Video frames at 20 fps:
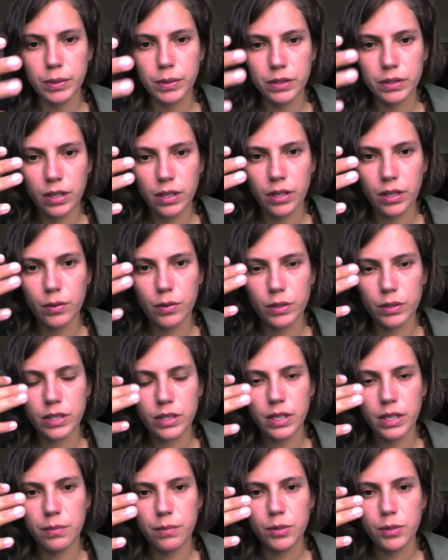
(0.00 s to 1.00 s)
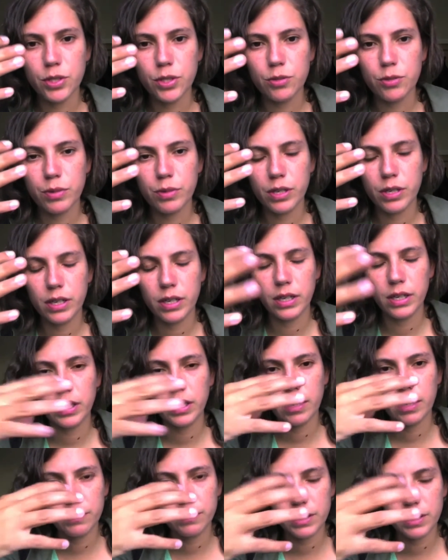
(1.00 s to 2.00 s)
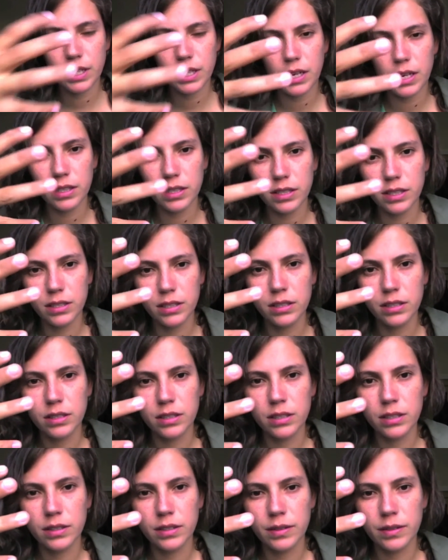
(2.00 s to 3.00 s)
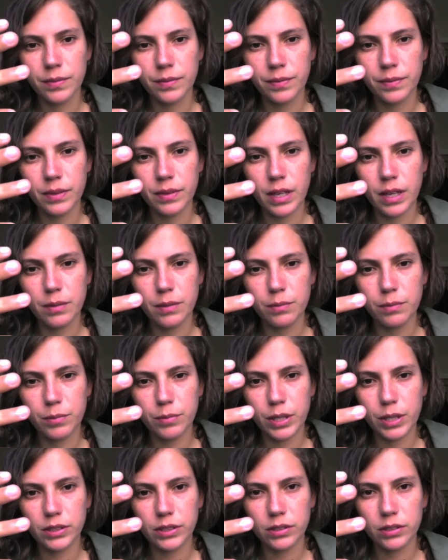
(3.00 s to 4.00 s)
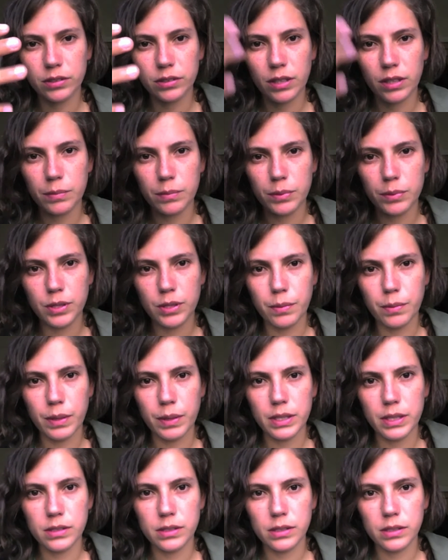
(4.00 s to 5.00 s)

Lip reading: because I know it's an image, but it gives that impression or that possibility.